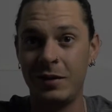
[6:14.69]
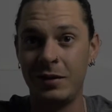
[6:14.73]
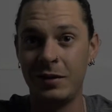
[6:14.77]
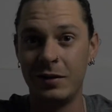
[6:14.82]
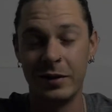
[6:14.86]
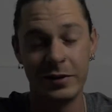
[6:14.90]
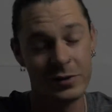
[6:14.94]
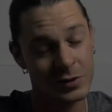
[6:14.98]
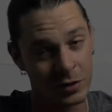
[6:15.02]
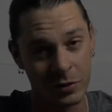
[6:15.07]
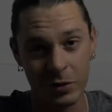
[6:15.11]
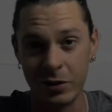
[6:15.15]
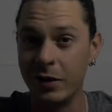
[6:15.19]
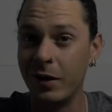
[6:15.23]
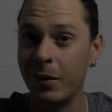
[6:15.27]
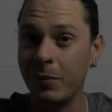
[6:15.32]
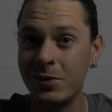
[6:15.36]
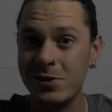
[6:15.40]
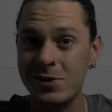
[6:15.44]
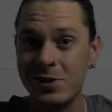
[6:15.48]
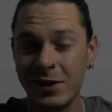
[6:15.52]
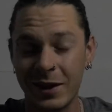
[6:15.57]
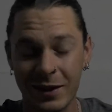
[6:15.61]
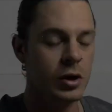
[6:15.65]
Let's go to number
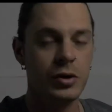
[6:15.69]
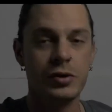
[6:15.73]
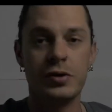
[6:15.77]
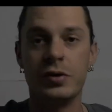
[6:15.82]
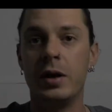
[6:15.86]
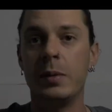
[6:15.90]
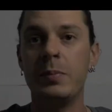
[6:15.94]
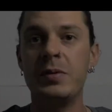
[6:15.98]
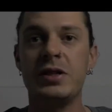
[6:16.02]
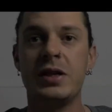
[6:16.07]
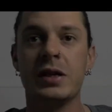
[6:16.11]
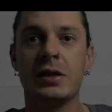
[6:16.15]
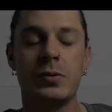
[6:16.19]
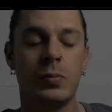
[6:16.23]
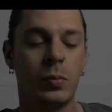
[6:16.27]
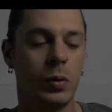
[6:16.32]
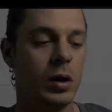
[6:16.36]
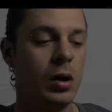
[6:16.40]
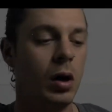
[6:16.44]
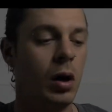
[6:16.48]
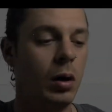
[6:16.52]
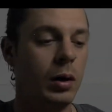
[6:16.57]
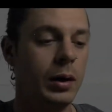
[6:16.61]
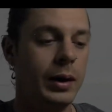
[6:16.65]
6. So number 6, we're
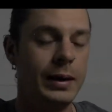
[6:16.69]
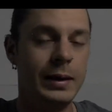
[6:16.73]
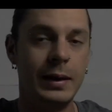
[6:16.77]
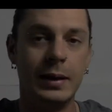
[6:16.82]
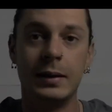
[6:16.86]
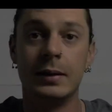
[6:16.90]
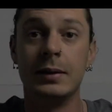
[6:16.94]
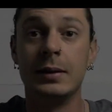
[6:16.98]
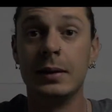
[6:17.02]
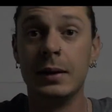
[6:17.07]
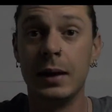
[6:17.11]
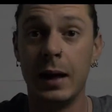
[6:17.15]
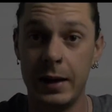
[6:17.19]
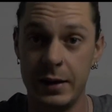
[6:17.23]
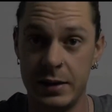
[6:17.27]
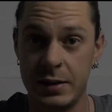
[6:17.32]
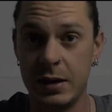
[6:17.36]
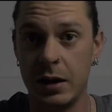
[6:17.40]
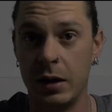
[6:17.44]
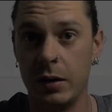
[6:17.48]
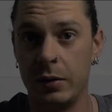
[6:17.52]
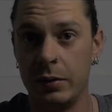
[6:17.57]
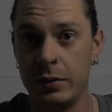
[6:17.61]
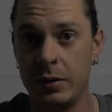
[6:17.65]
calling lights
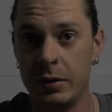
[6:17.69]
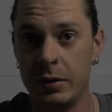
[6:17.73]
out.